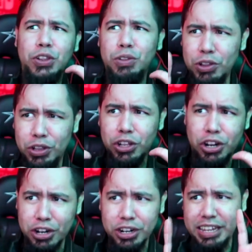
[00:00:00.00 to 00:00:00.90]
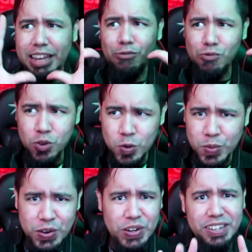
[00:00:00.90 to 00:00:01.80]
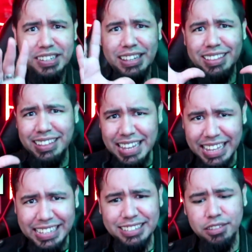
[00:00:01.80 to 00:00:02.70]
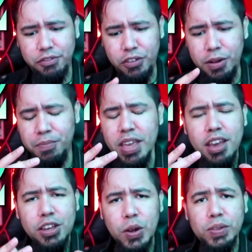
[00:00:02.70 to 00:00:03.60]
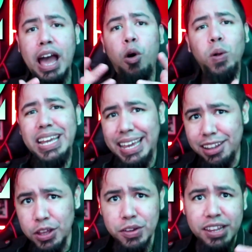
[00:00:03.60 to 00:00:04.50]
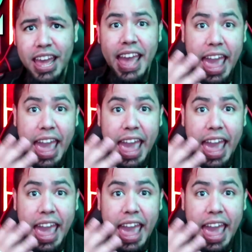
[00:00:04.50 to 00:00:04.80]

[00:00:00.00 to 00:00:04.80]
lurking rumors and leaks from, you know, not only Kelios